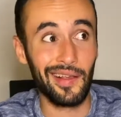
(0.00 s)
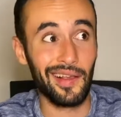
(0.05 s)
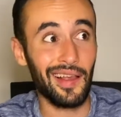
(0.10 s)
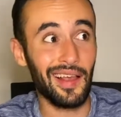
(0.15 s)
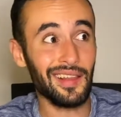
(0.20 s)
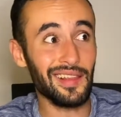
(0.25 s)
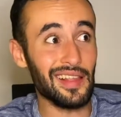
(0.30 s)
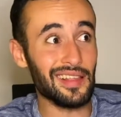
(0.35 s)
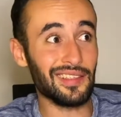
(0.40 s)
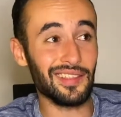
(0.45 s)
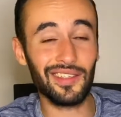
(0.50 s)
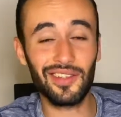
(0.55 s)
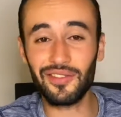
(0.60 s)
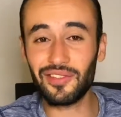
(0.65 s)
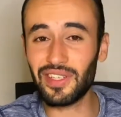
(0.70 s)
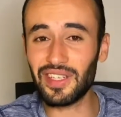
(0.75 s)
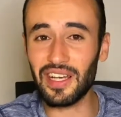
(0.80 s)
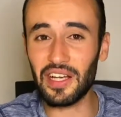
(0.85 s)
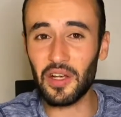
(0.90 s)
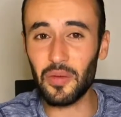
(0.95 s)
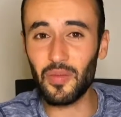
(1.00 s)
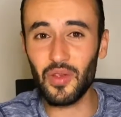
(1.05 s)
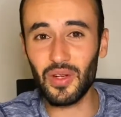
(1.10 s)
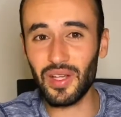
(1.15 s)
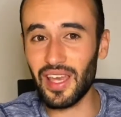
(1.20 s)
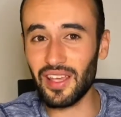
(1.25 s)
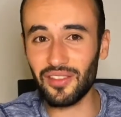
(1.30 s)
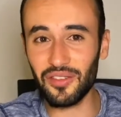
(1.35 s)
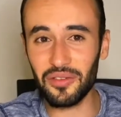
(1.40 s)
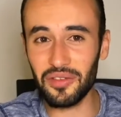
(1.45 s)
And then, you know, she could
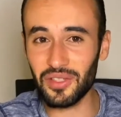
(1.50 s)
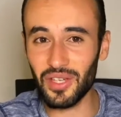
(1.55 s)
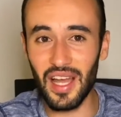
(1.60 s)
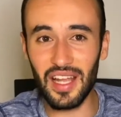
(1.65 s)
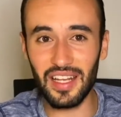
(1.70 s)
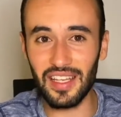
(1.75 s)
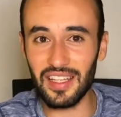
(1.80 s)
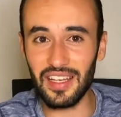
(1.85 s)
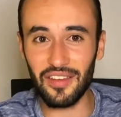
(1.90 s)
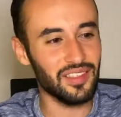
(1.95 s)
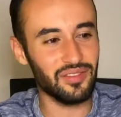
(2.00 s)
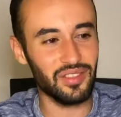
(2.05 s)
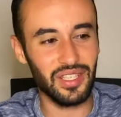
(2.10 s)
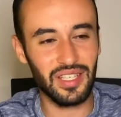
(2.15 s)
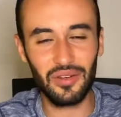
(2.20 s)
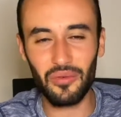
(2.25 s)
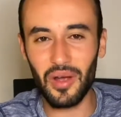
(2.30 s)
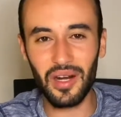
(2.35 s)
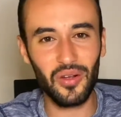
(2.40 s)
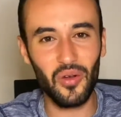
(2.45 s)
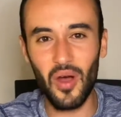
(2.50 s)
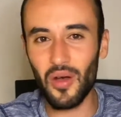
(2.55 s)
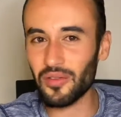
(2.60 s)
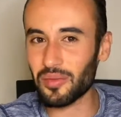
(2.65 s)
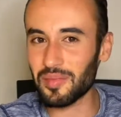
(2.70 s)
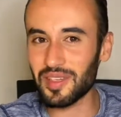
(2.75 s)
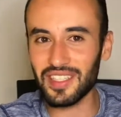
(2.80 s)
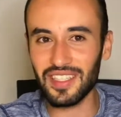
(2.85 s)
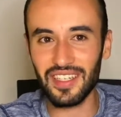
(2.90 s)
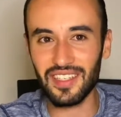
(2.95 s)
communicate through the shotgun. If she didn't want to go out with
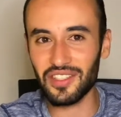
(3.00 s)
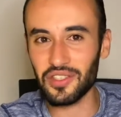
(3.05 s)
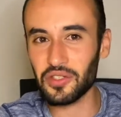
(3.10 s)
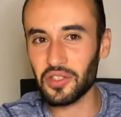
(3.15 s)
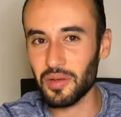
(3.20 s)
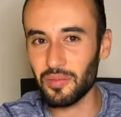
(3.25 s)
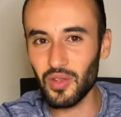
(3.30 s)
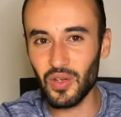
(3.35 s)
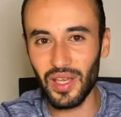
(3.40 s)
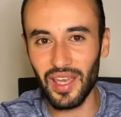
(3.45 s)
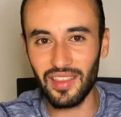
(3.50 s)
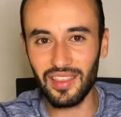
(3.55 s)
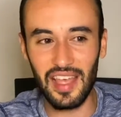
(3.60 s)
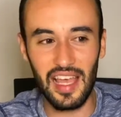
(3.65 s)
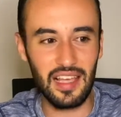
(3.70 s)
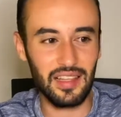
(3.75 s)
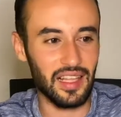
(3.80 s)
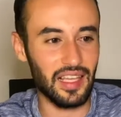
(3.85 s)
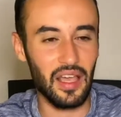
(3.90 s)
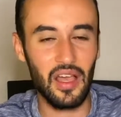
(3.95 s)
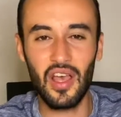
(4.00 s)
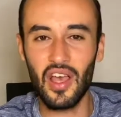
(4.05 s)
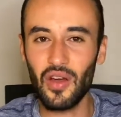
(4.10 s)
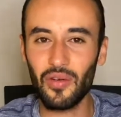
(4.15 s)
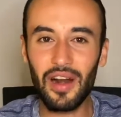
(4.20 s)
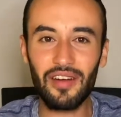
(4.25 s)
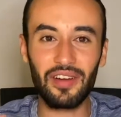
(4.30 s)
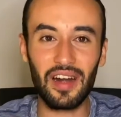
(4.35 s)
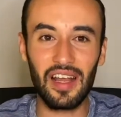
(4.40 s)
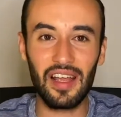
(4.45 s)
me, she could just communicate that, like,
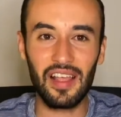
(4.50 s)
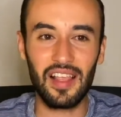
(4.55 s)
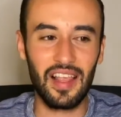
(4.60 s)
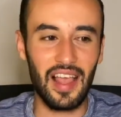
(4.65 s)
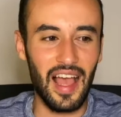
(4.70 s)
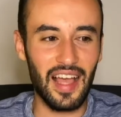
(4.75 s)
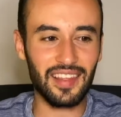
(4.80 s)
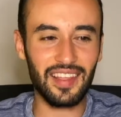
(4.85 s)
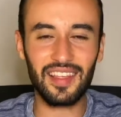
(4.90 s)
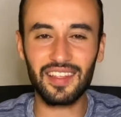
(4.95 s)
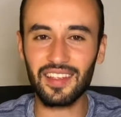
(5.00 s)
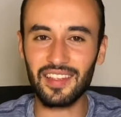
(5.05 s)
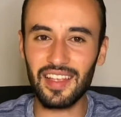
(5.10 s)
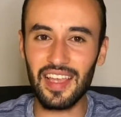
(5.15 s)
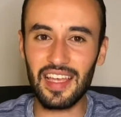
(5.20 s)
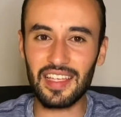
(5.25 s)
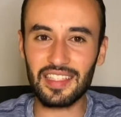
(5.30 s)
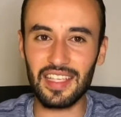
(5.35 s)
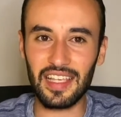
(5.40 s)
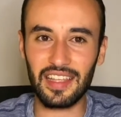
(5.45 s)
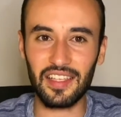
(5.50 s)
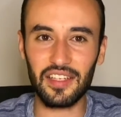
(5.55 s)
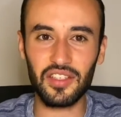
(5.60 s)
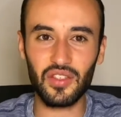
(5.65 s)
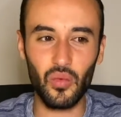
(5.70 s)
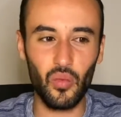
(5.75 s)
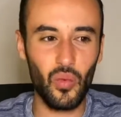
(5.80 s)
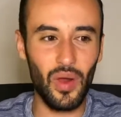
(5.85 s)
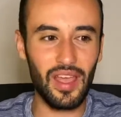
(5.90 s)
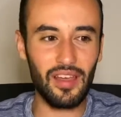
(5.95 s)
whatever. At the end of the day, it's like,
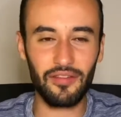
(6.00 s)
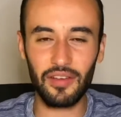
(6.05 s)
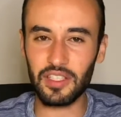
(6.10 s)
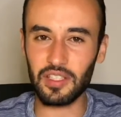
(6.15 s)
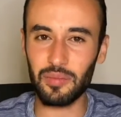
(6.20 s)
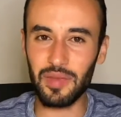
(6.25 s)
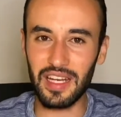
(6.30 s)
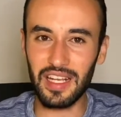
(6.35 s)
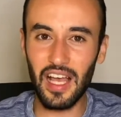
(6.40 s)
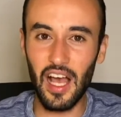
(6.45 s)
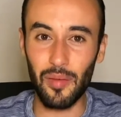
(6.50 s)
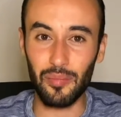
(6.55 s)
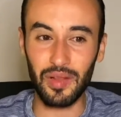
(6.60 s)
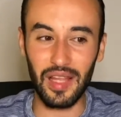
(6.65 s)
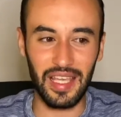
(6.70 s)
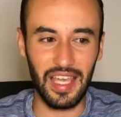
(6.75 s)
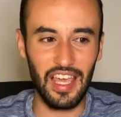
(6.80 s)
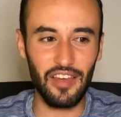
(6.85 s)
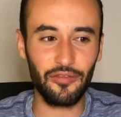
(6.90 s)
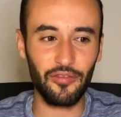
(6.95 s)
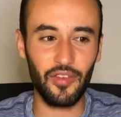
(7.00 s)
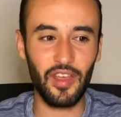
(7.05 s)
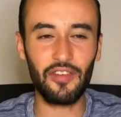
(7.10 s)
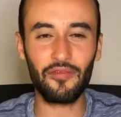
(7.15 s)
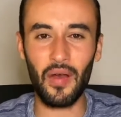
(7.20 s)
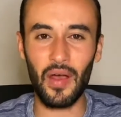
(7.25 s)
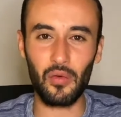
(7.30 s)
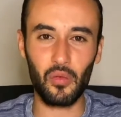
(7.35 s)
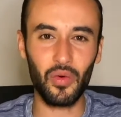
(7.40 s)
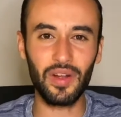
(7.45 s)
there's a way of us meeting up. Like,
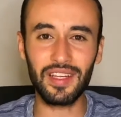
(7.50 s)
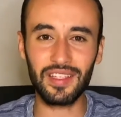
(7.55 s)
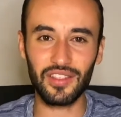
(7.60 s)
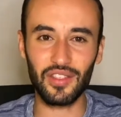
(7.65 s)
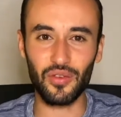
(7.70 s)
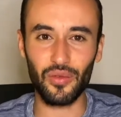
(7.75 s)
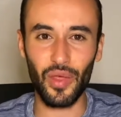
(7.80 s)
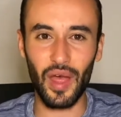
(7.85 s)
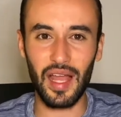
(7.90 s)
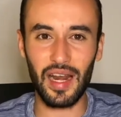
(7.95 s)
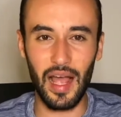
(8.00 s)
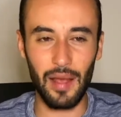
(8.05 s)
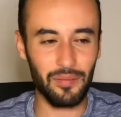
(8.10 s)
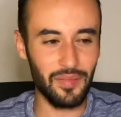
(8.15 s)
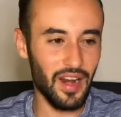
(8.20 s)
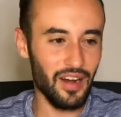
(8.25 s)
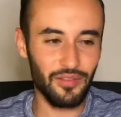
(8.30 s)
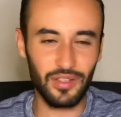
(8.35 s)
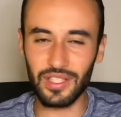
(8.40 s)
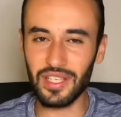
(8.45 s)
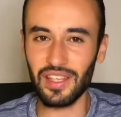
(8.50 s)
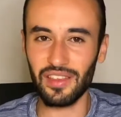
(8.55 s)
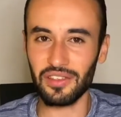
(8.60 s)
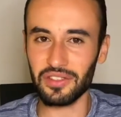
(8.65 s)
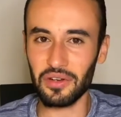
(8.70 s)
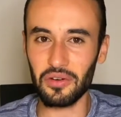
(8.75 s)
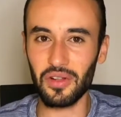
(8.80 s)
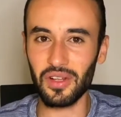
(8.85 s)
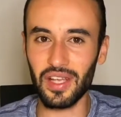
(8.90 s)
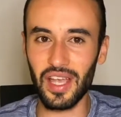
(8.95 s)
if I wouldn't do that, I'm never seeing
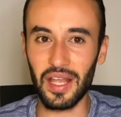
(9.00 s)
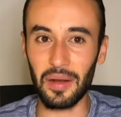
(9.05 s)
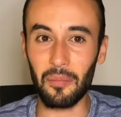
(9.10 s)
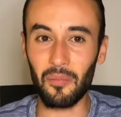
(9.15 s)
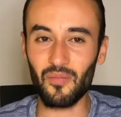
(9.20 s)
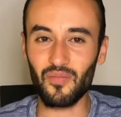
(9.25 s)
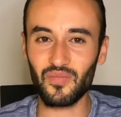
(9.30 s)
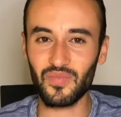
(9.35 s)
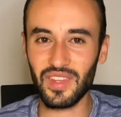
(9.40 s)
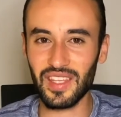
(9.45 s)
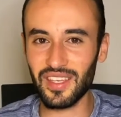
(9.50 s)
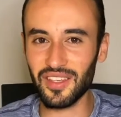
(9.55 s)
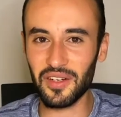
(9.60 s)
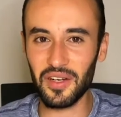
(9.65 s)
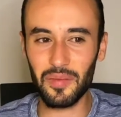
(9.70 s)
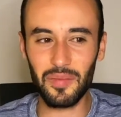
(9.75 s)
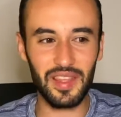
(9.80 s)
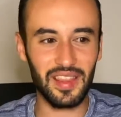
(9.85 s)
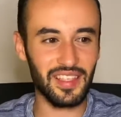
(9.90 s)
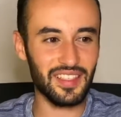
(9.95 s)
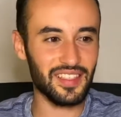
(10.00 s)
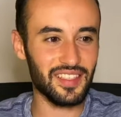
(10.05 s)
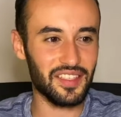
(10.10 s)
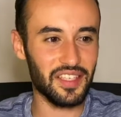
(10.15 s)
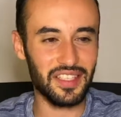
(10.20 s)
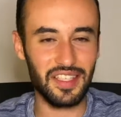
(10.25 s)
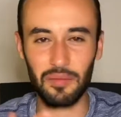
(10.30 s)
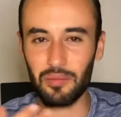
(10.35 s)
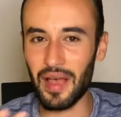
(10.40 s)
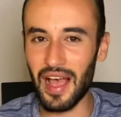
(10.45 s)
this girl again. You know what I mean? This is
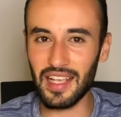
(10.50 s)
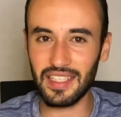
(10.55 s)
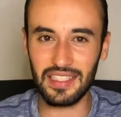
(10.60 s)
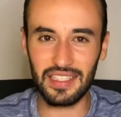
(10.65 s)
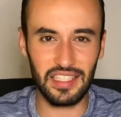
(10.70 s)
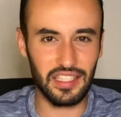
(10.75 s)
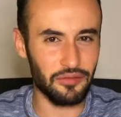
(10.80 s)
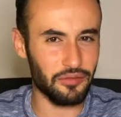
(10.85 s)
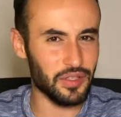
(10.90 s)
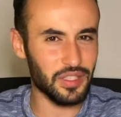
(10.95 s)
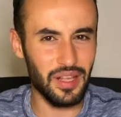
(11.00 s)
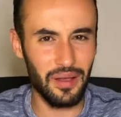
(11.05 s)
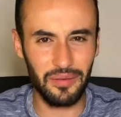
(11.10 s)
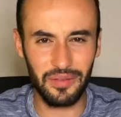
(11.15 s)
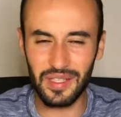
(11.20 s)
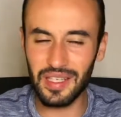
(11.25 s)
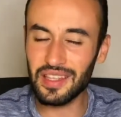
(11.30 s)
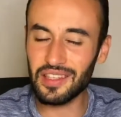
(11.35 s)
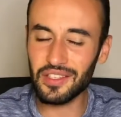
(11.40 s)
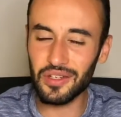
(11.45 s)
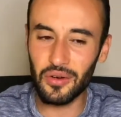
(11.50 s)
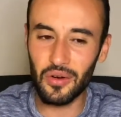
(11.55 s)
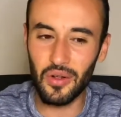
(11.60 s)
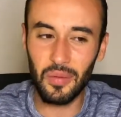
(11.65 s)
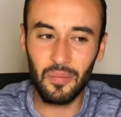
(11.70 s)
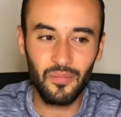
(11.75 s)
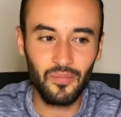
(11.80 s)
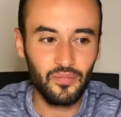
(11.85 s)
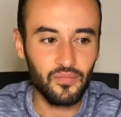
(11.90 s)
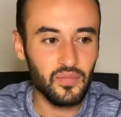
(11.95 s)
just in passing. This is the first time I've seen this
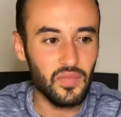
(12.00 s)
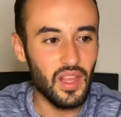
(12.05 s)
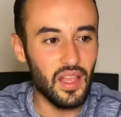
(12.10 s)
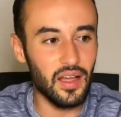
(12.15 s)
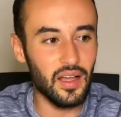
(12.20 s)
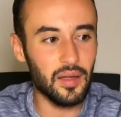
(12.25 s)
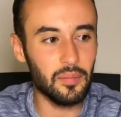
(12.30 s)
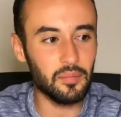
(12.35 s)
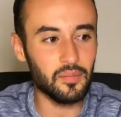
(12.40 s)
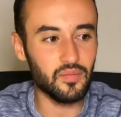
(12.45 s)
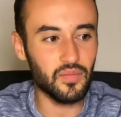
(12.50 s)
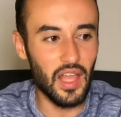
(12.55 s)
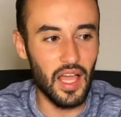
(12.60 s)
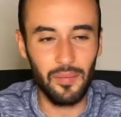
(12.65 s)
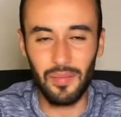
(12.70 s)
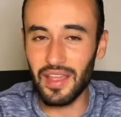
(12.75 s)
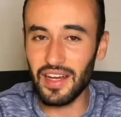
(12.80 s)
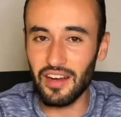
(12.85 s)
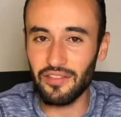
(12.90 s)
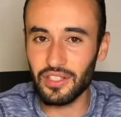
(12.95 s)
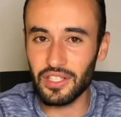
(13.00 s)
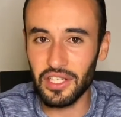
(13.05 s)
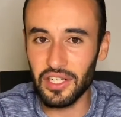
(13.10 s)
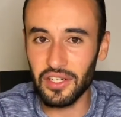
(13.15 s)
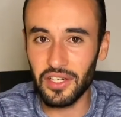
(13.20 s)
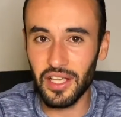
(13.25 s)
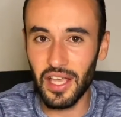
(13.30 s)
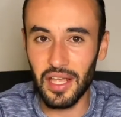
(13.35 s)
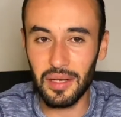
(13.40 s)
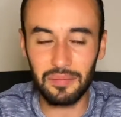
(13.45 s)
girl. I may never see
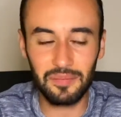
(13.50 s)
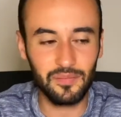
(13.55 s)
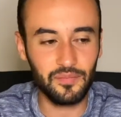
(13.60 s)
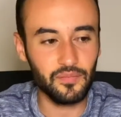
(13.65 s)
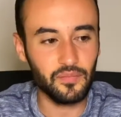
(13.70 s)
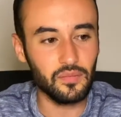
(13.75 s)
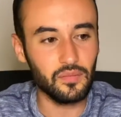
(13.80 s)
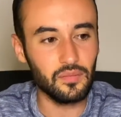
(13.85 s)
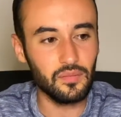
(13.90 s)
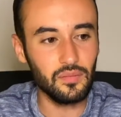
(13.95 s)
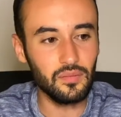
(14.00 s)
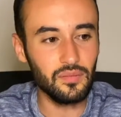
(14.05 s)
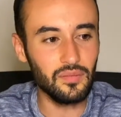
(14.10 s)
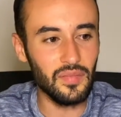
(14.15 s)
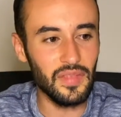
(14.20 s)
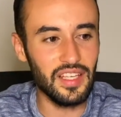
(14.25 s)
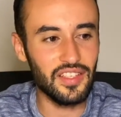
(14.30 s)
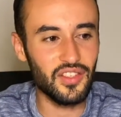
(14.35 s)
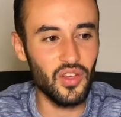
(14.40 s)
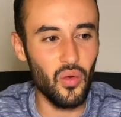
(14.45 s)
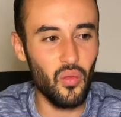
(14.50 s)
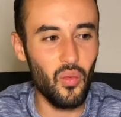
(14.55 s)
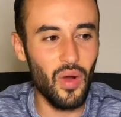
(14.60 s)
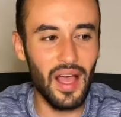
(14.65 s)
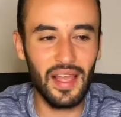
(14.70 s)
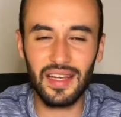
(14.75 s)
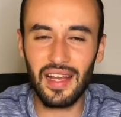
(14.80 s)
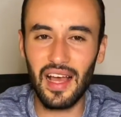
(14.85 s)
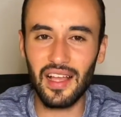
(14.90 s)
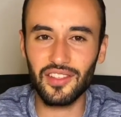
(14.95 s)
her again. So
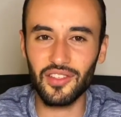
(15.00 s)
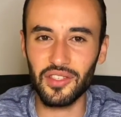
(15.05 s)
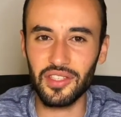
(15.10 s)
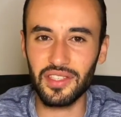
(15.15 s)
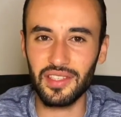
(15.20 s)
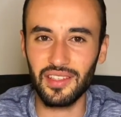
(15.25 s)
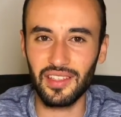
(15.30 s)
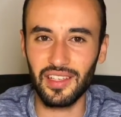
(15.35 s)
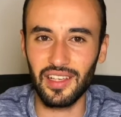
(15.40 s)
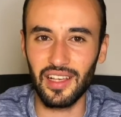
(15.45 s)
why not just